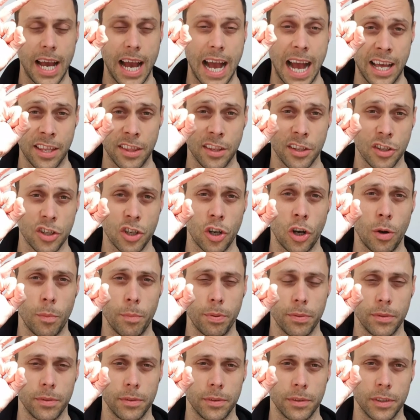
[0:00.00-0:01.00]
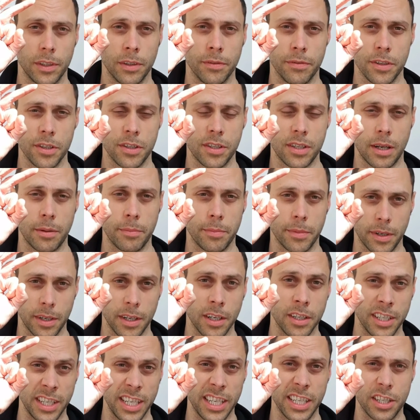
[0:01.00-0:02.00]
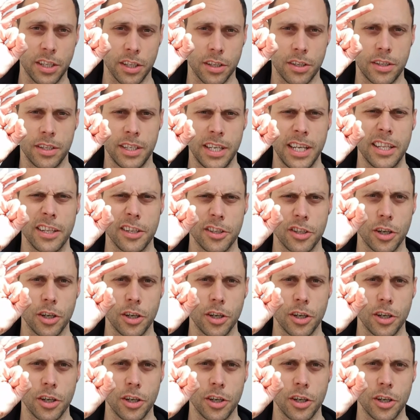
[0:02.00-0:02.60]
at the top of the near the